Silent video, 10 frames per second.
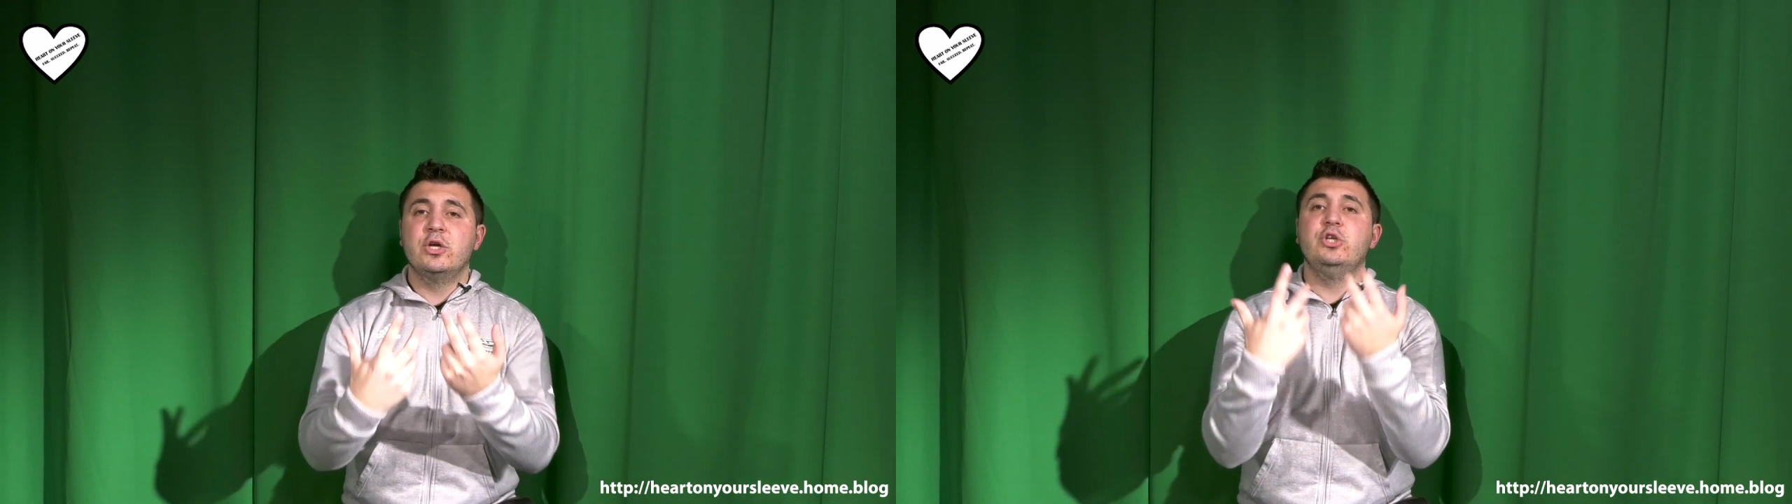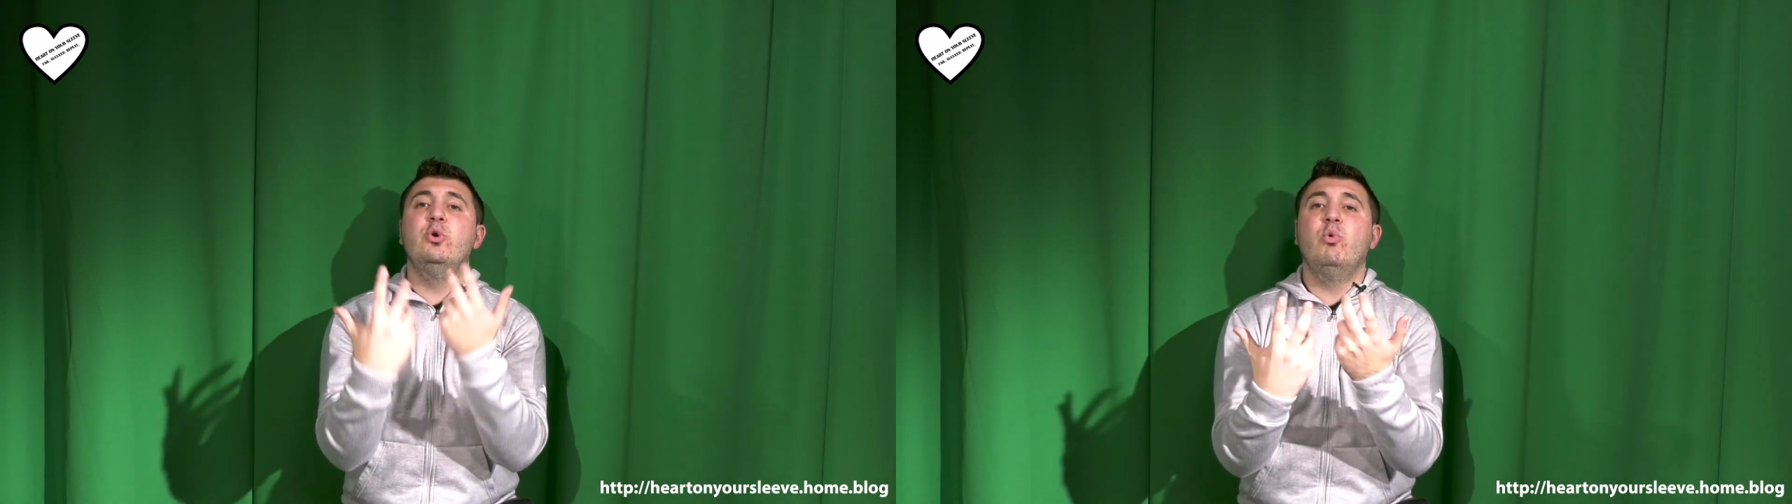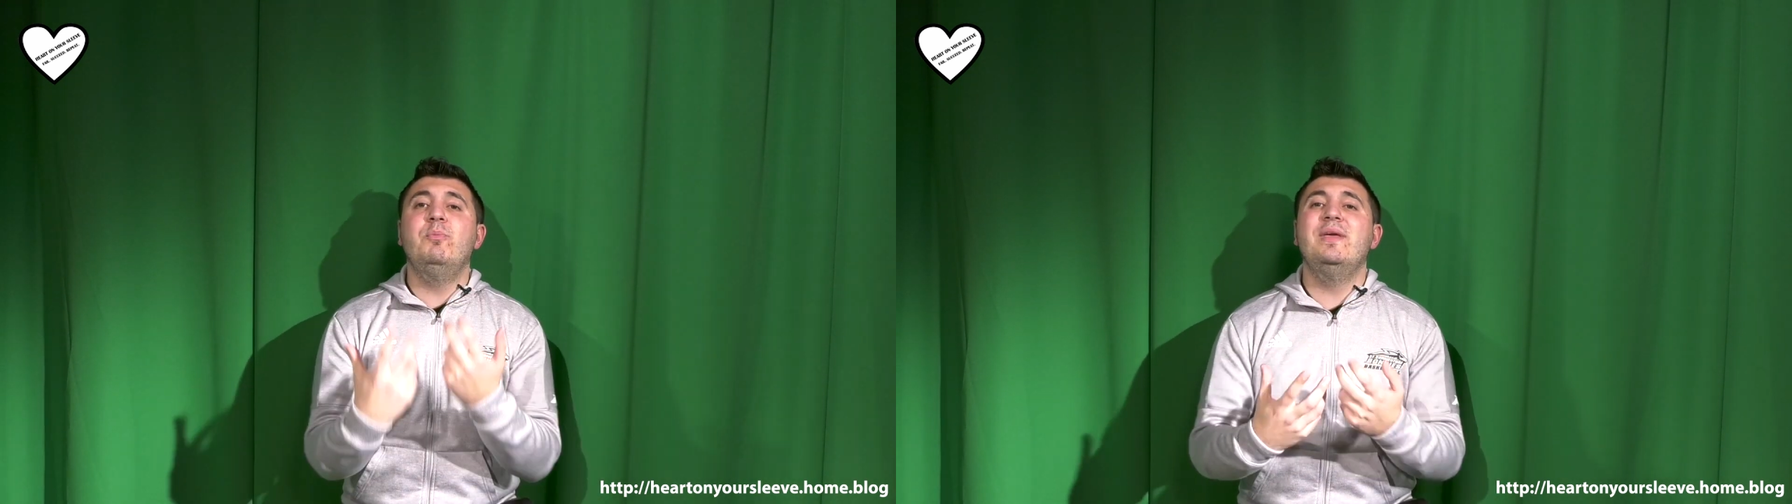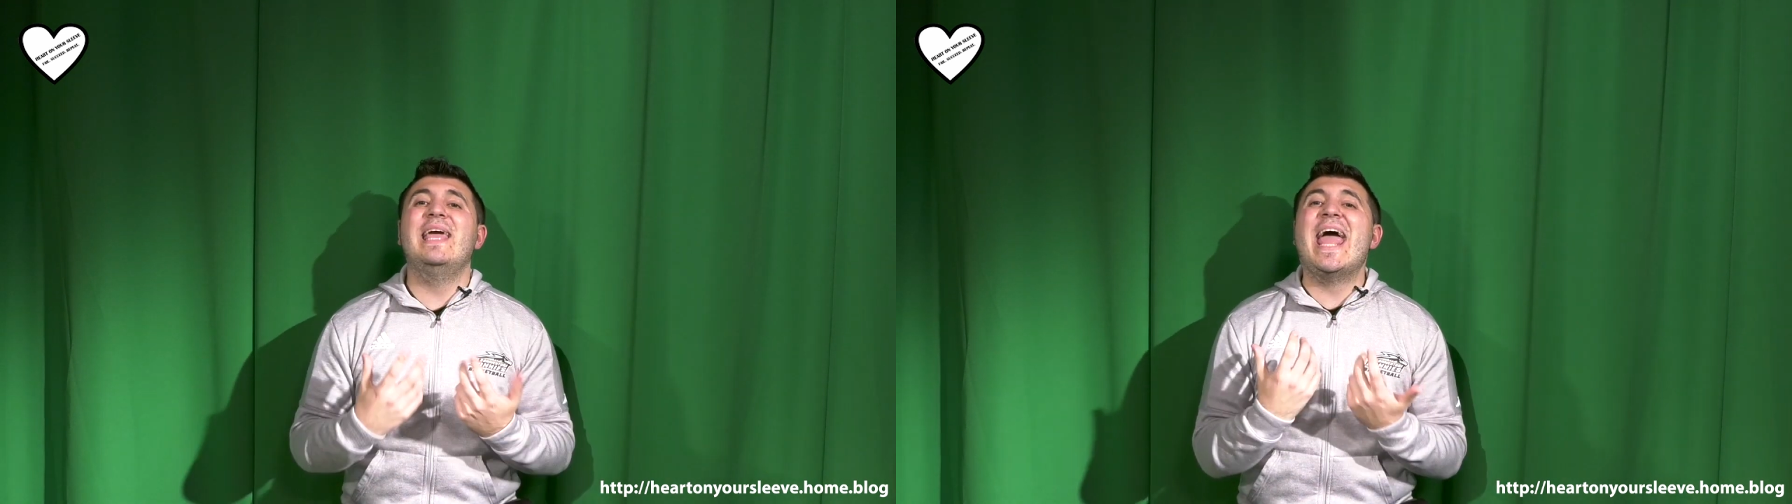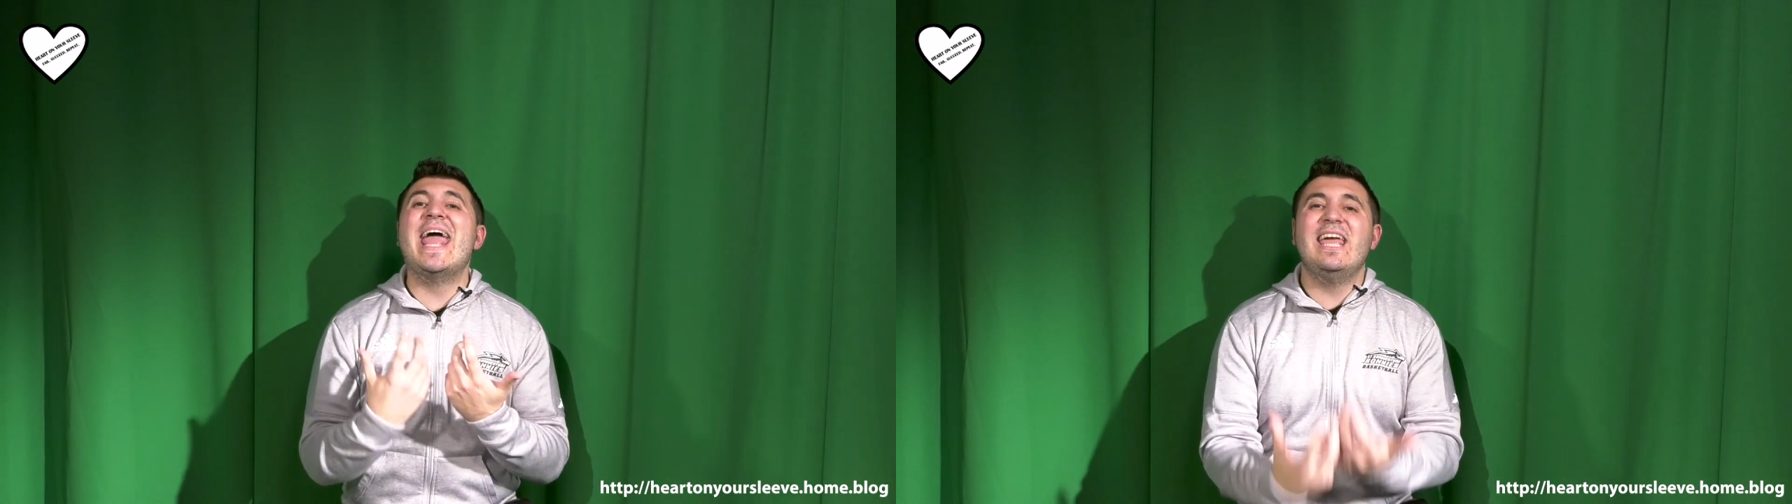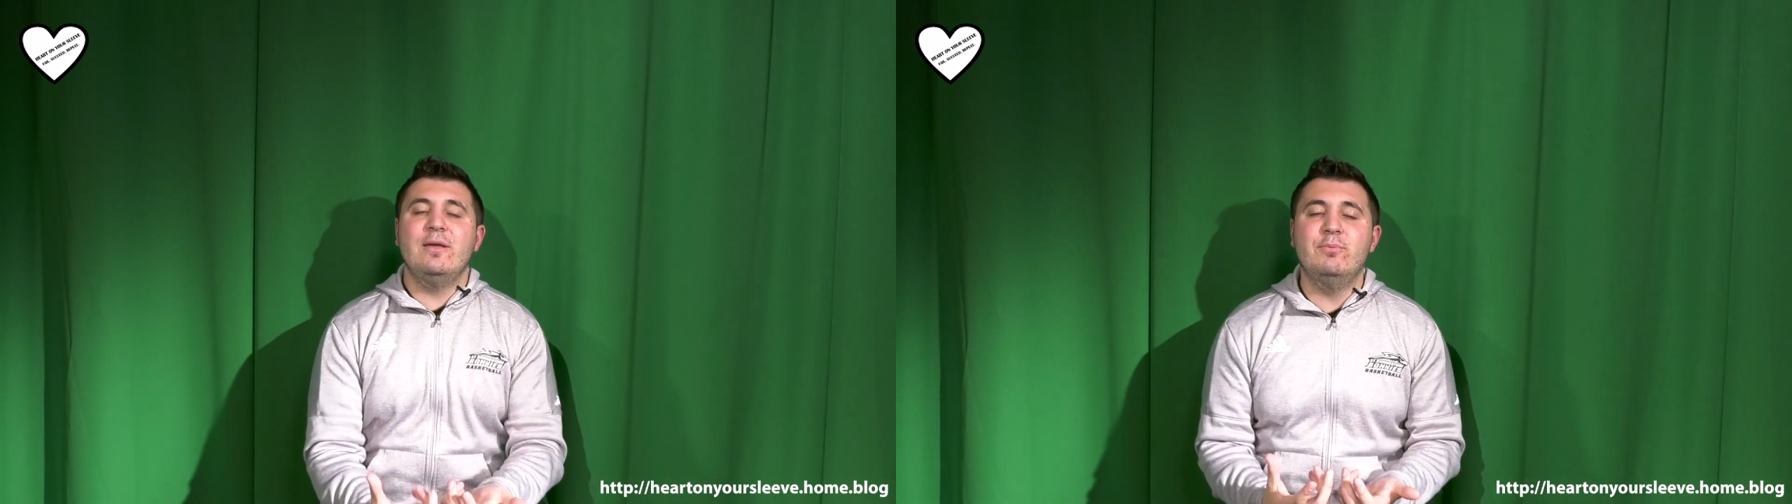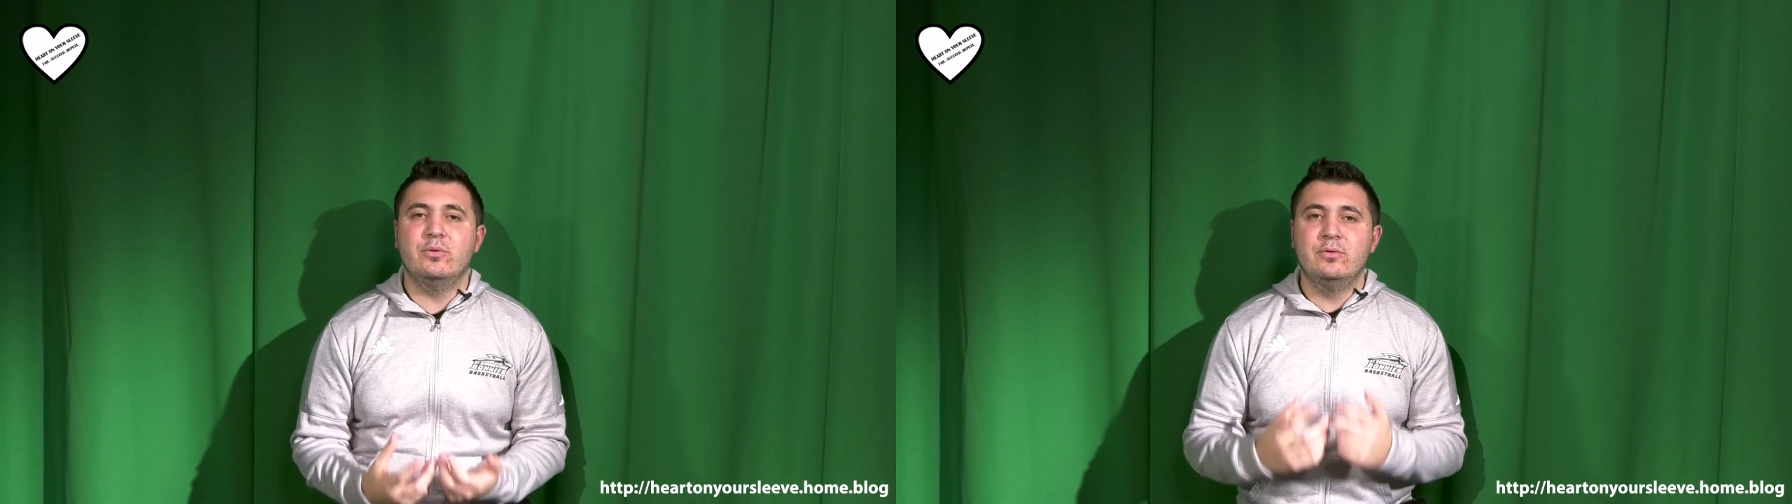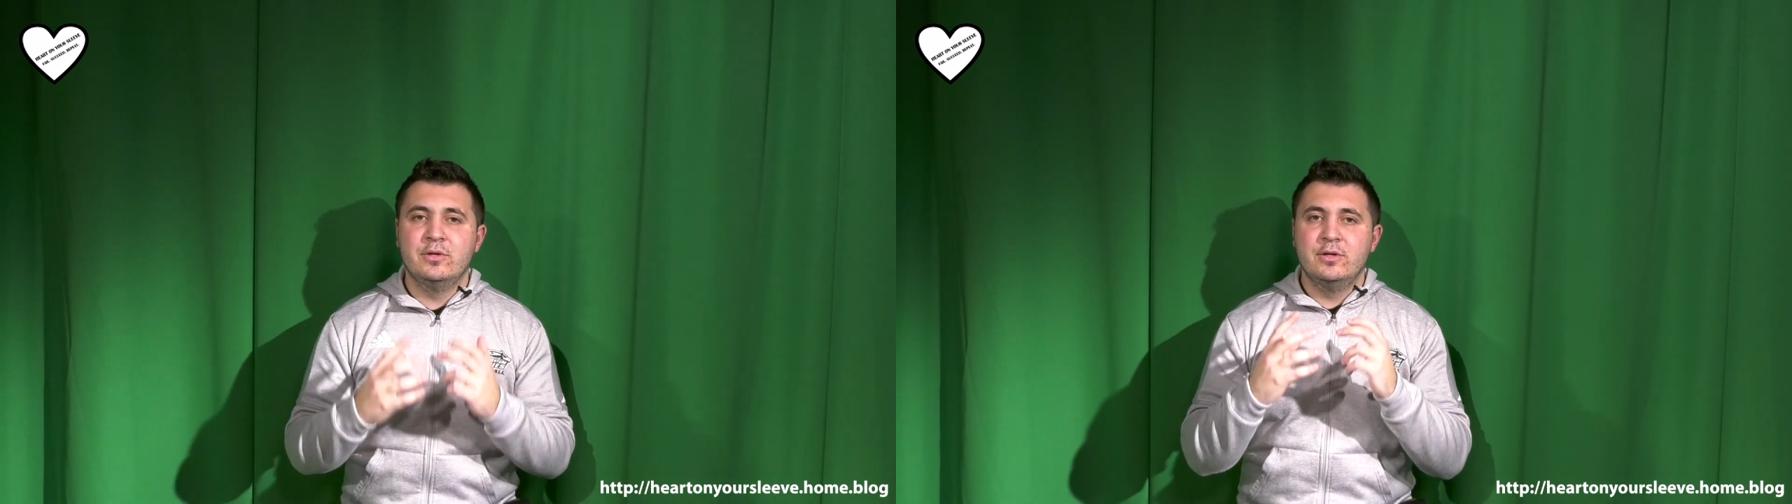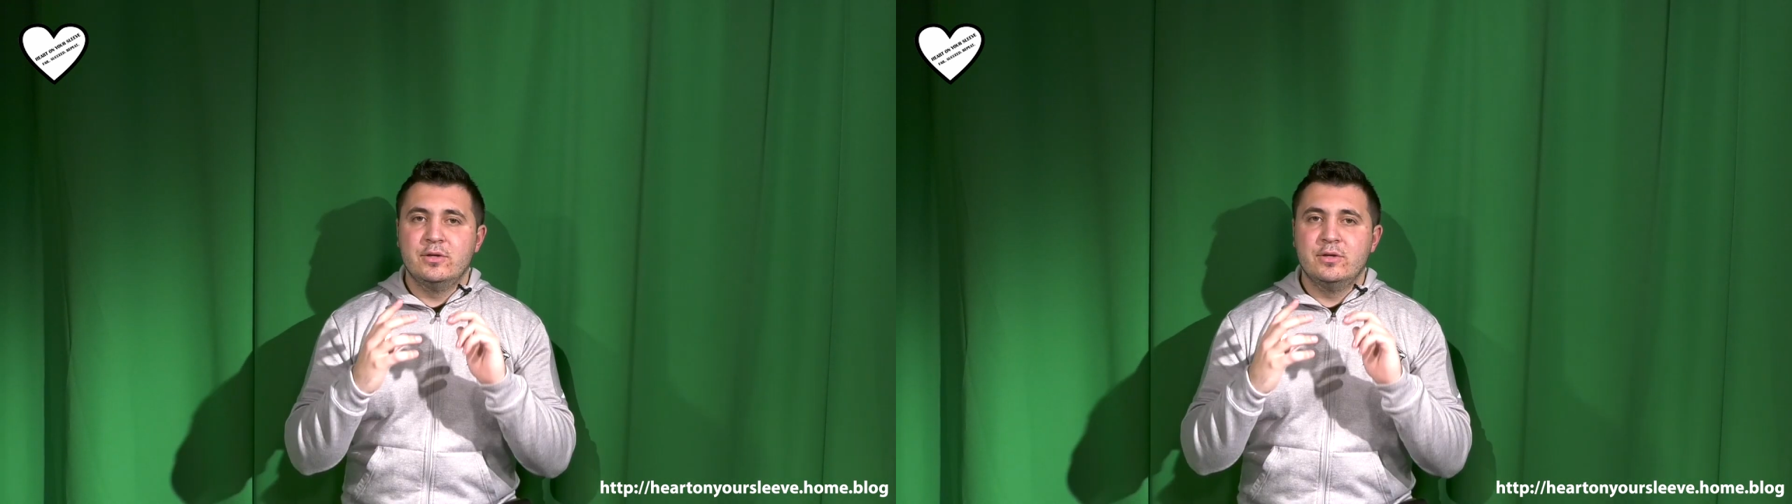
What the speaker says: you will be able